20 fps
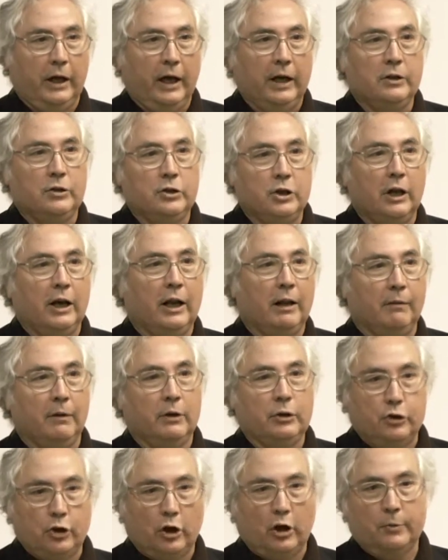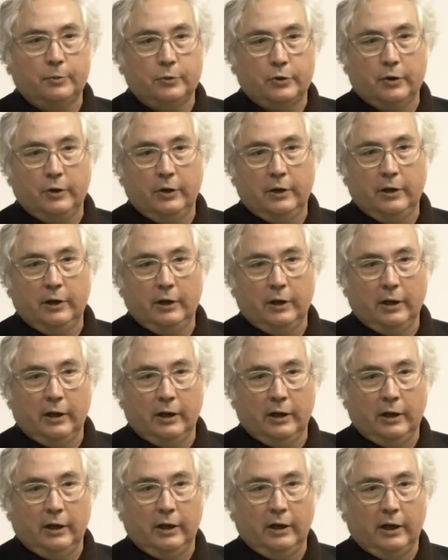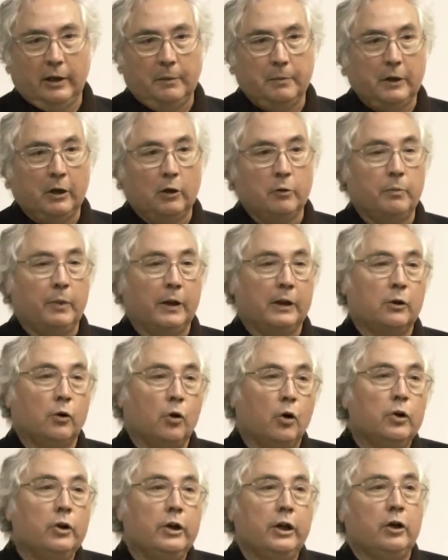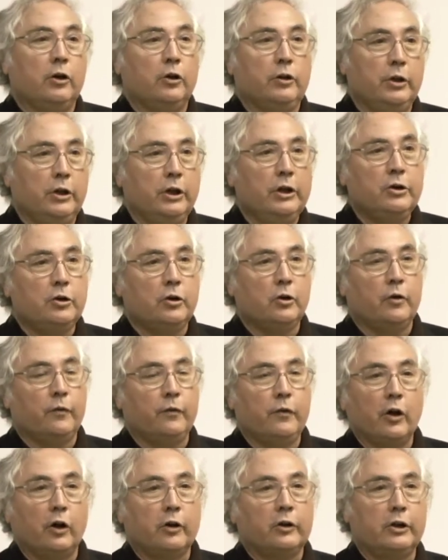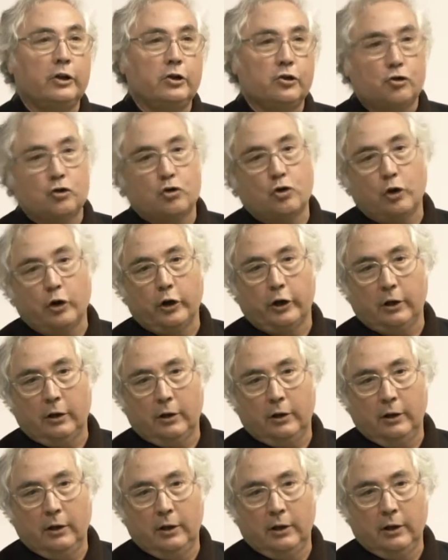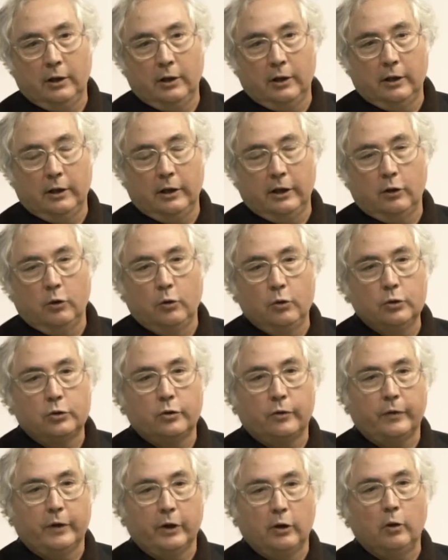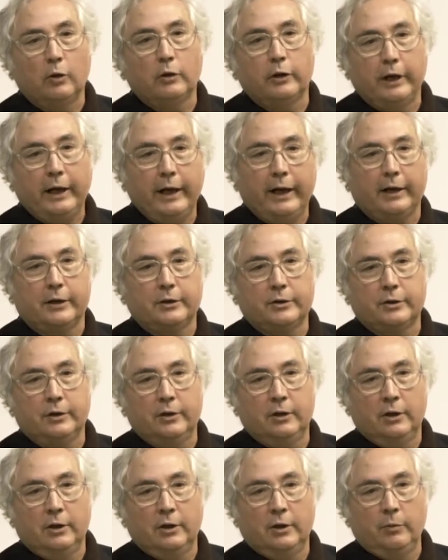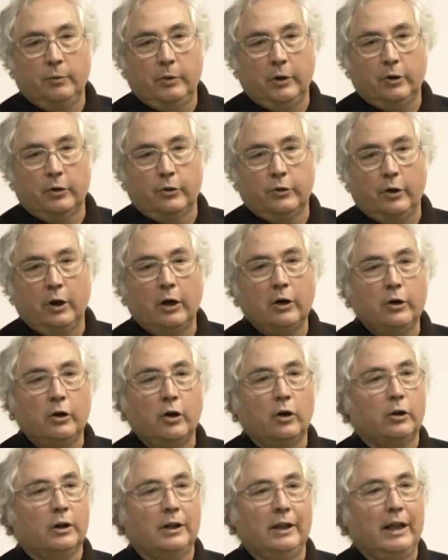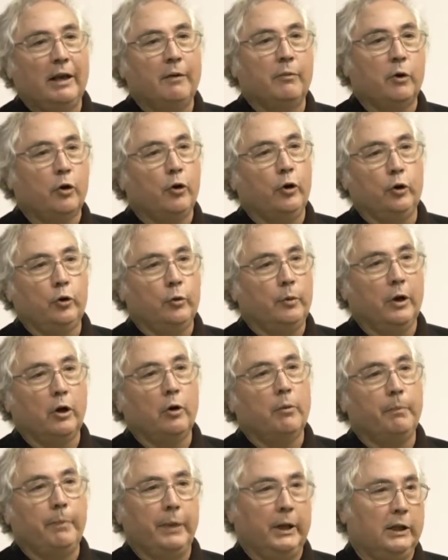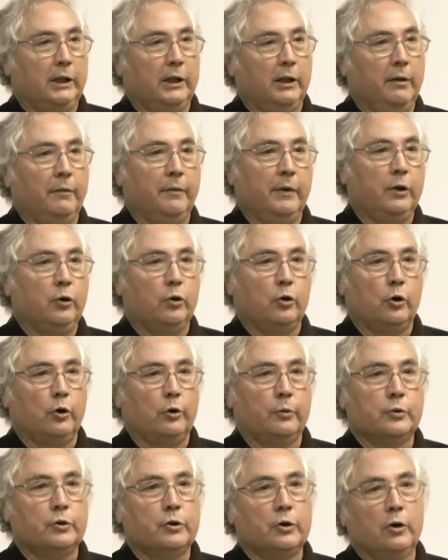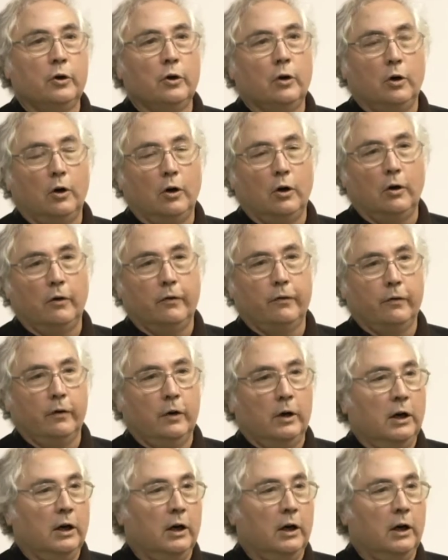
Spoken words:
entry-level jobs in Cape Town, but on the condition of not destroying the goose of the golden eggs, because you are never going to be competitive in terms of